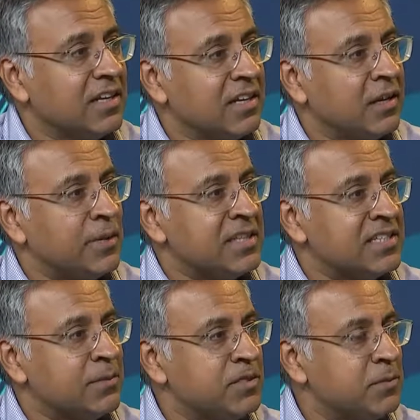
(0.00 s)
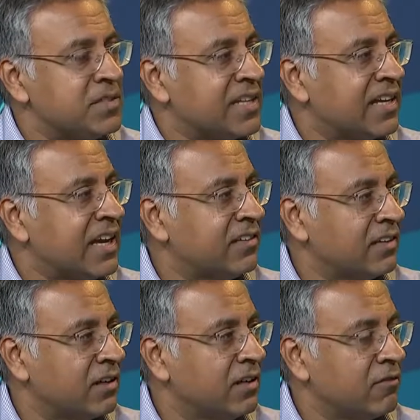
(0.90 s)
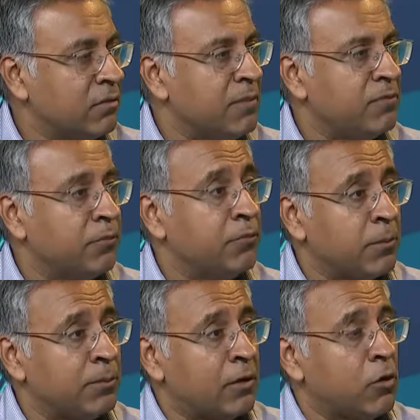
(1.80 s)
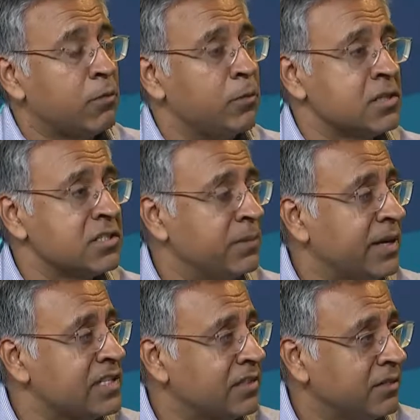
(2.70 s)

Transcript: in symptoms they're getting from their own personal baseline.